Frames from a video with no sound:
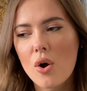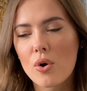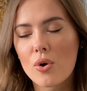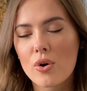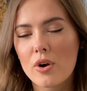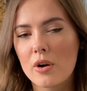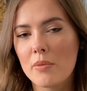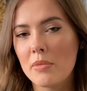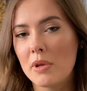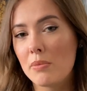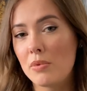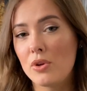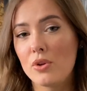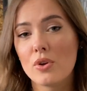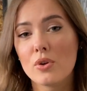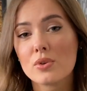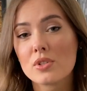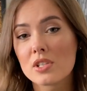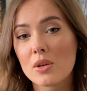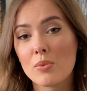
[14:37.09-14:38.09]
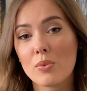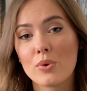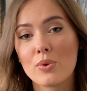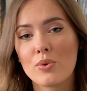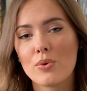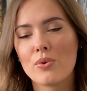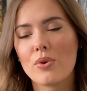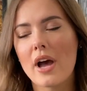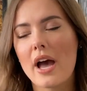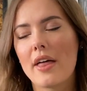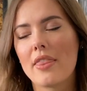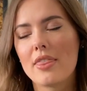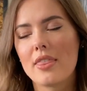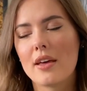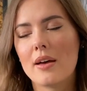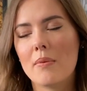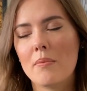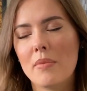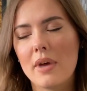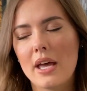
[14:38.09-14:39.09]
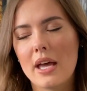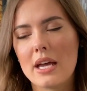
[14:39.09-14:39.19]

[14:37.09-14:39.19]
or maybe you know someone who had them.